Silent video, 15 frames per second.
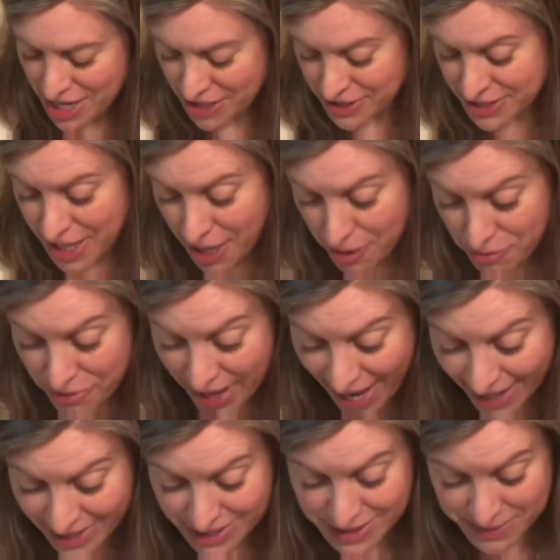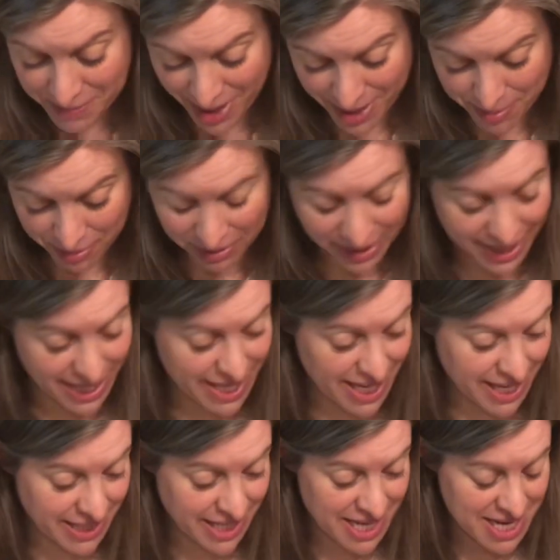So that is my
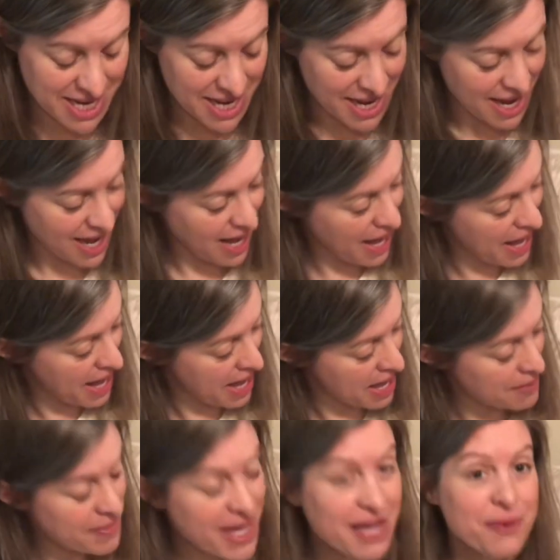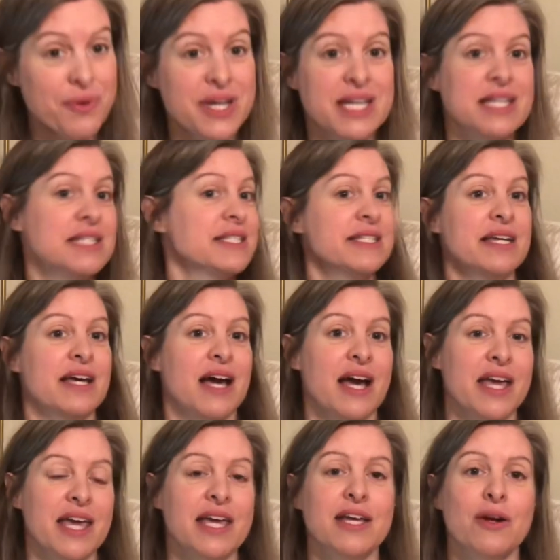plan.
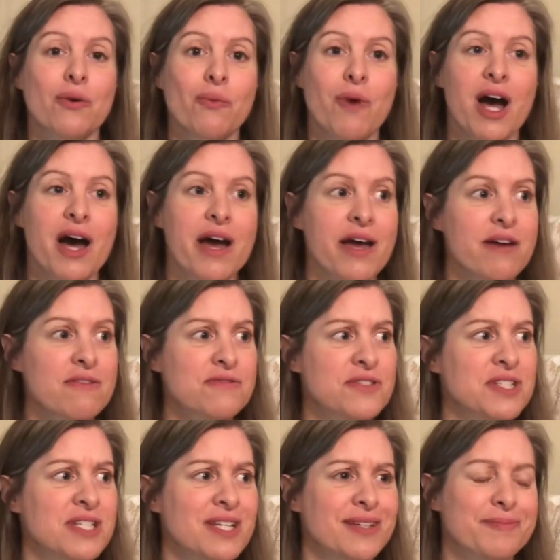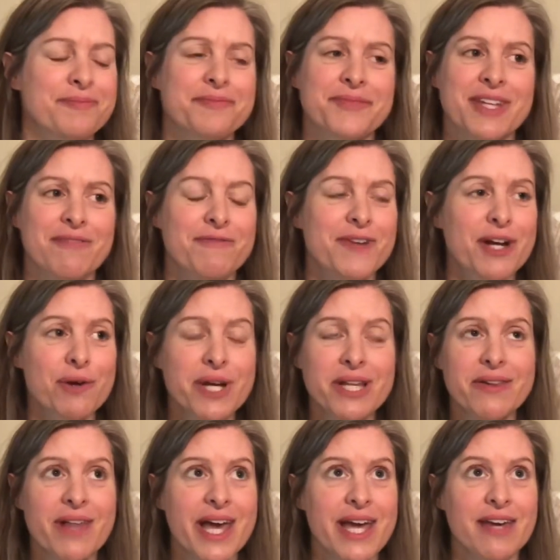It arrived very
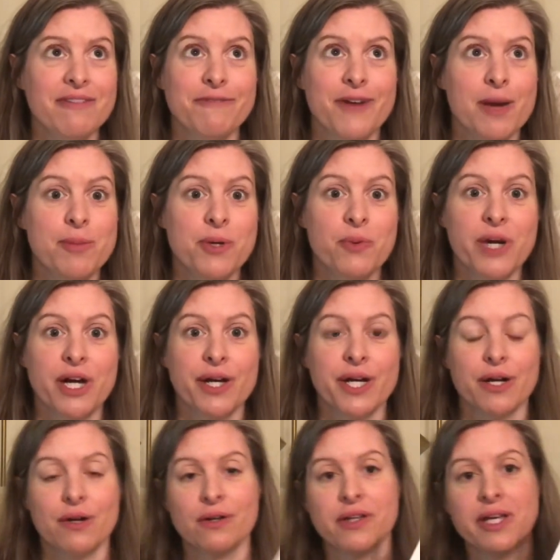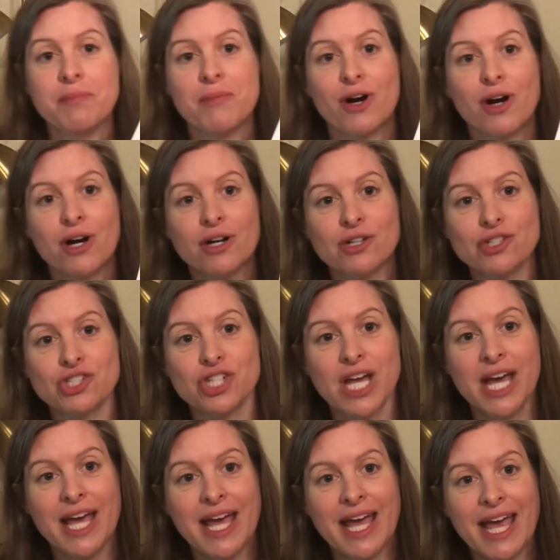late February, early March,
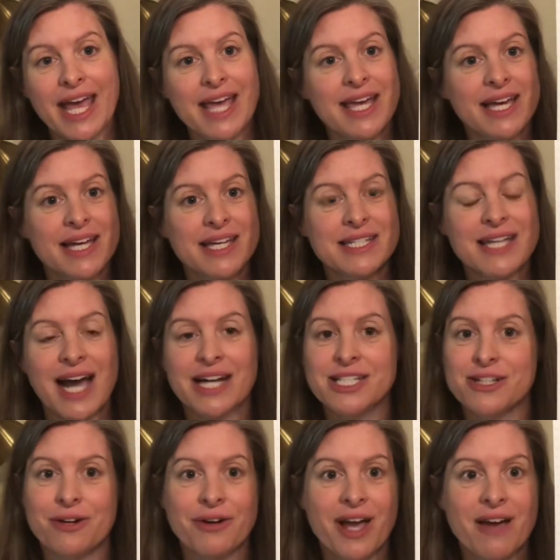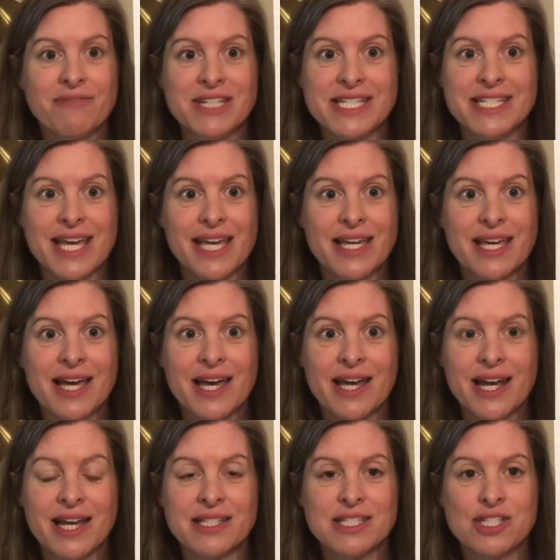and I don't have a date yet
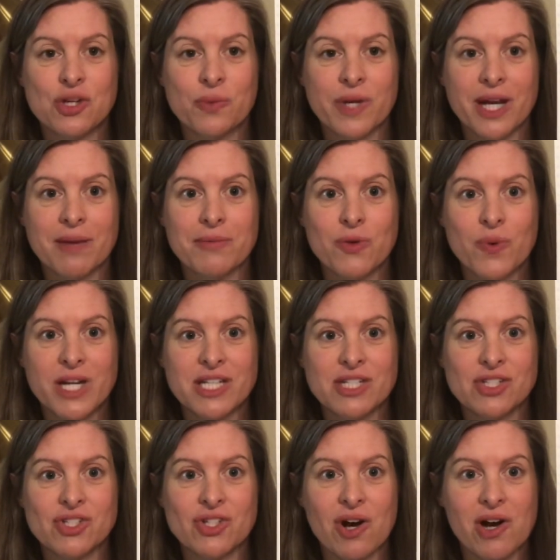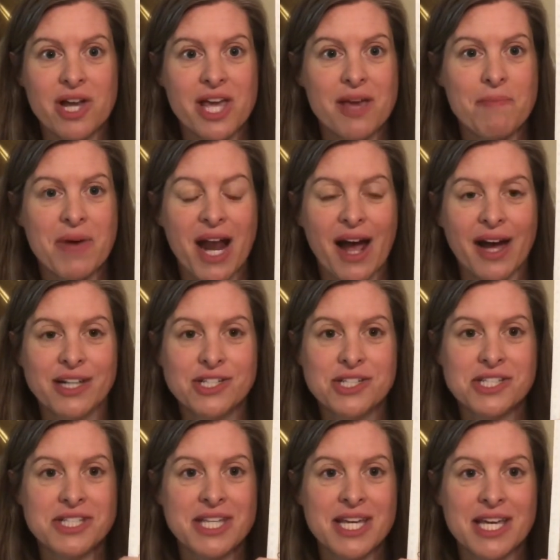as to when I'm going to start it, but I
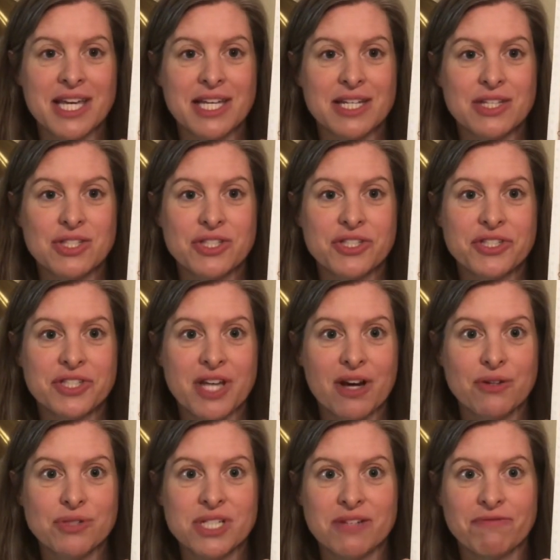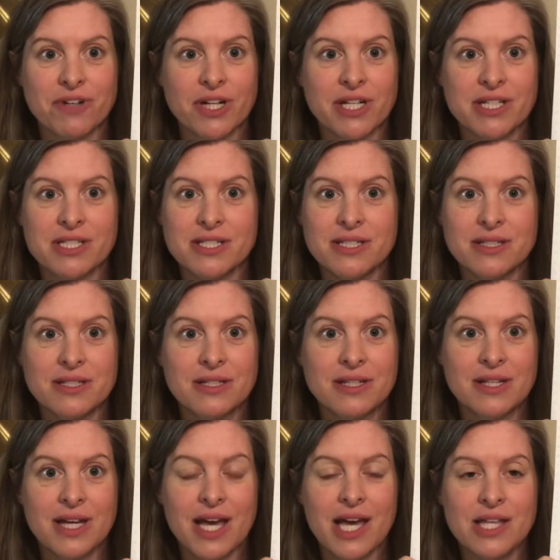just think it is so different
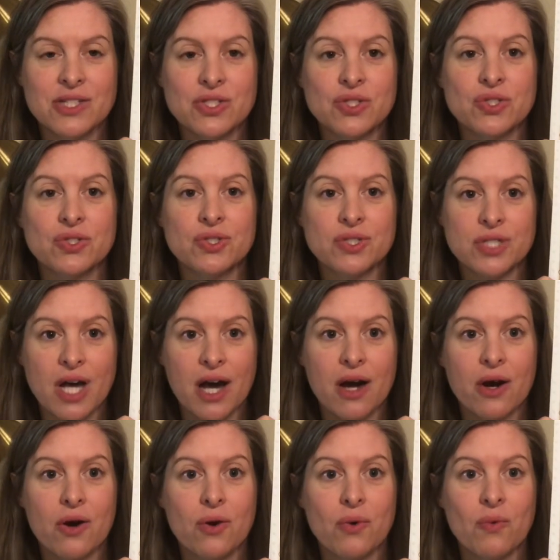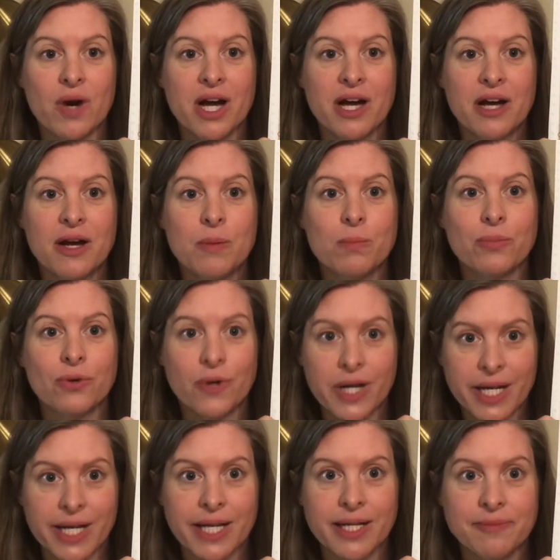and so
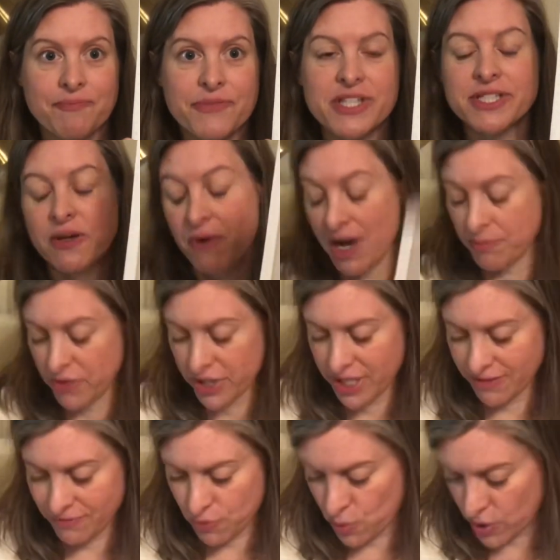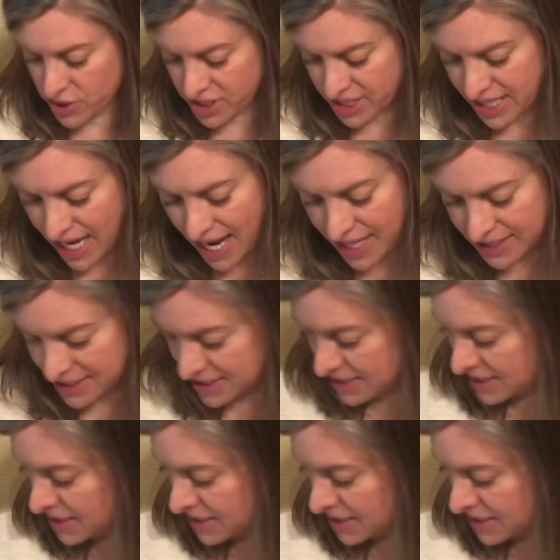pretty. So I'm looking forward to that.